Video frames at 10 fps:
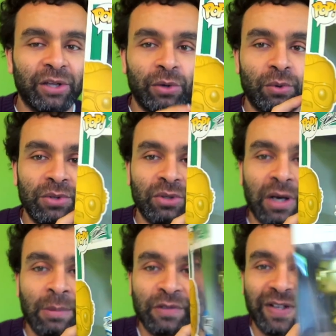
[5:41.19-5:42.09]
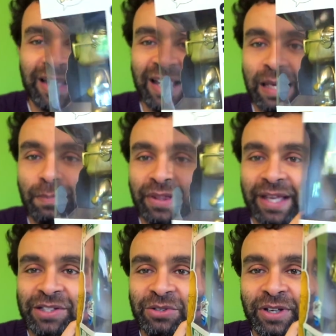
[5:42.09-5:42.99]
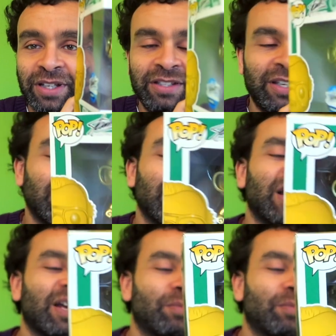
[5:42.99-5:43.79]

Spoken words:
It also comes with a cape there, as you can see.